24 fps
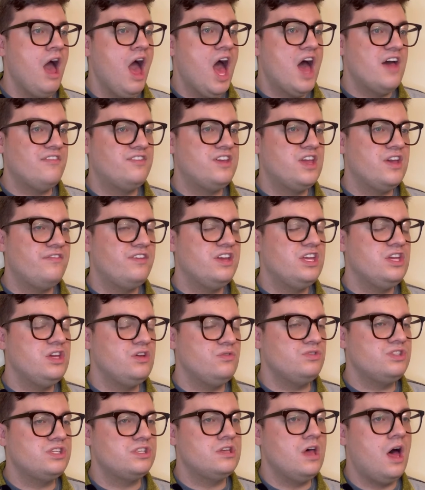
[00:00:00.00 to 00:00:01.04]
I've given you
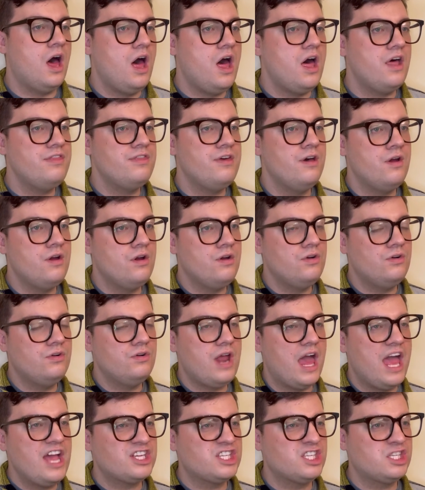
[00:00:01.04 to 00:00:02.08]
southern
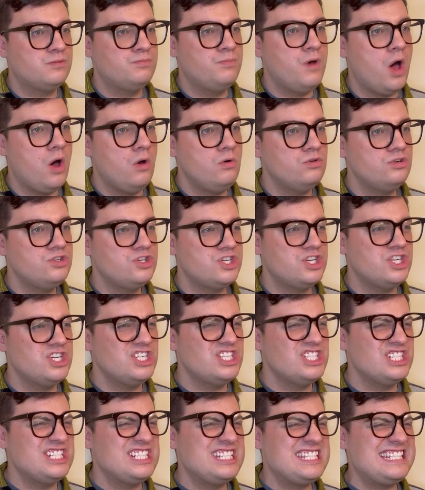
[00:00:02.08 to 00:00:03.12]

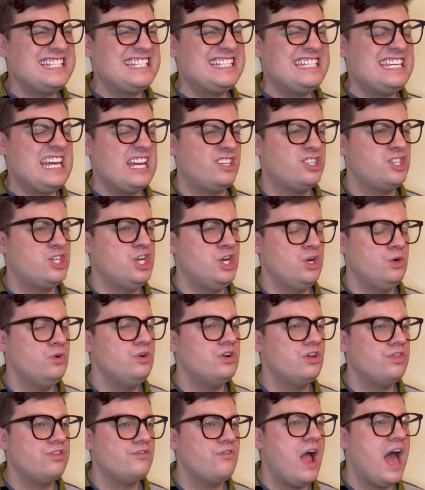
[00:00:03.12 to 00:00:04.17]
exposure to get you to
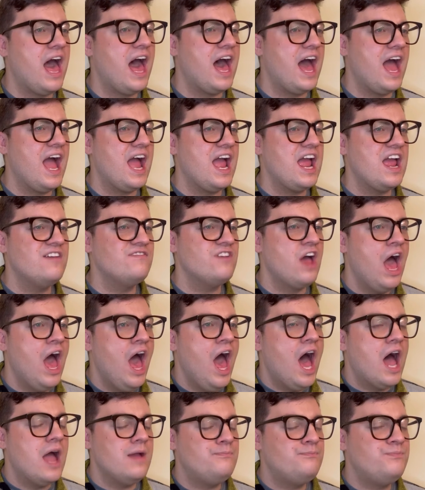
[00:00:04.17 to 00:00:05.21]
thrive.
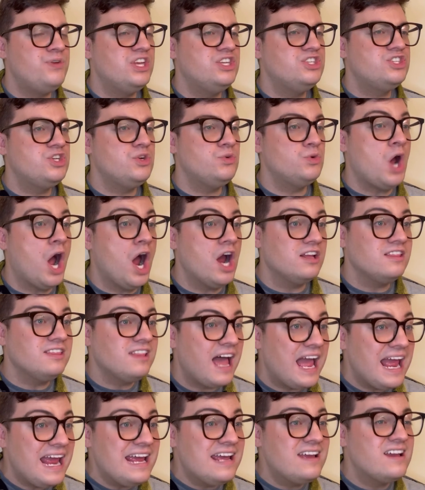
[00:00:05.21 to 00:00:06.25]
I pinch you hard
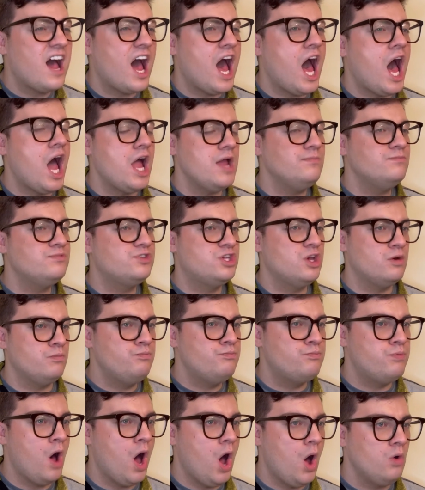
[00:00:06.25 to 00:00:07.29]
like I'm
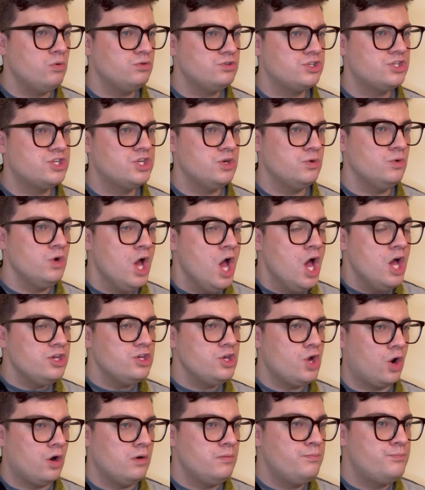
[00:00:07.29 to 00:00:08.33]
supposed to.
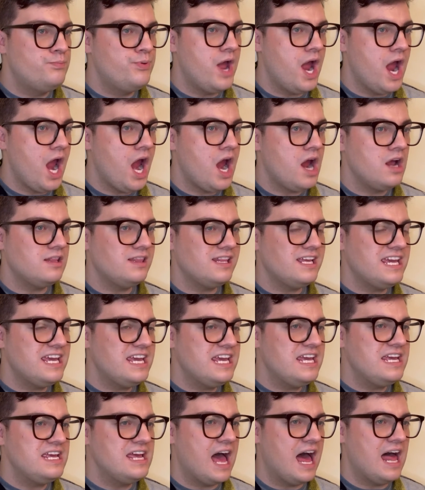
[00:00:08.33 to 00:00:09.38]
You're
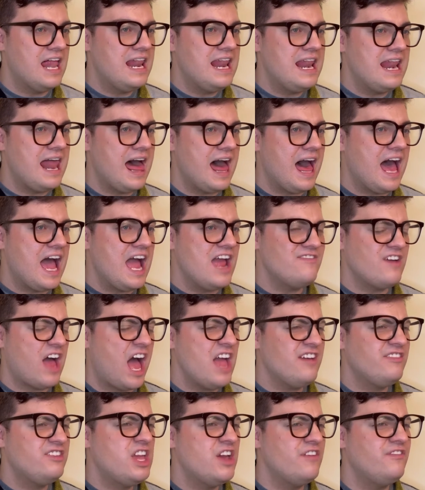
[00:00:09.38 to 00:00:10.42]
barely alive.
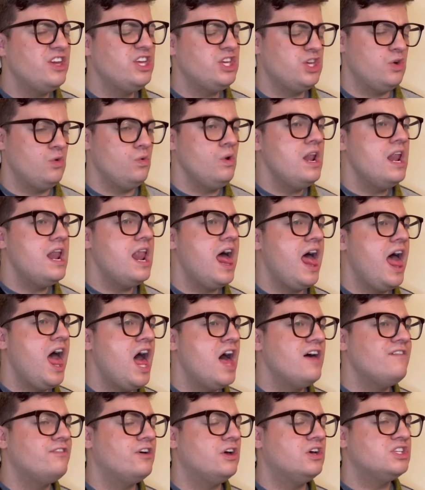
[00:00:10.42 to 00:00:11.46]
I've given you
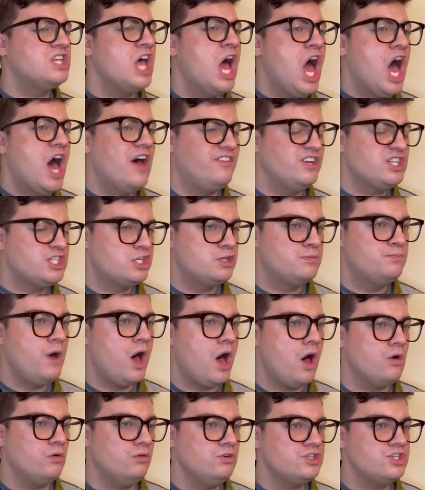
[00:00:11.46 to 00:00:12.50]
levels of
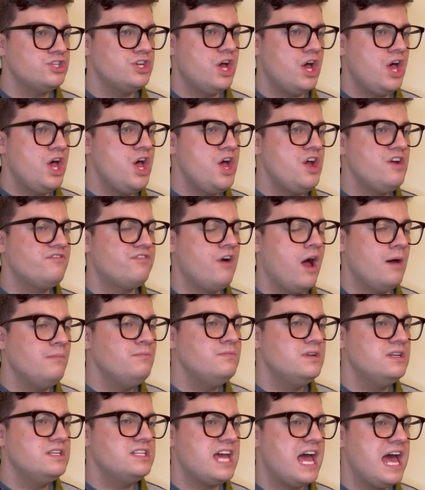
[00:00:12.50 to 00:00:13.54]
exposure
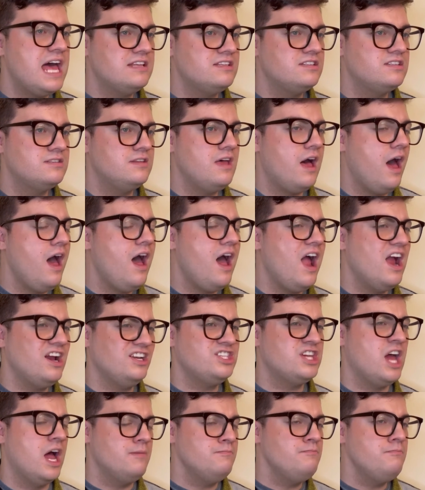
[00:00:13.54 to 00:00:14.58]
from desert
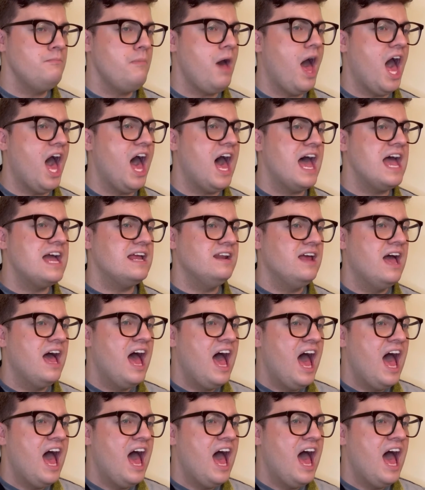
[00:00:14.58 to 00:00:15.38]
to mine.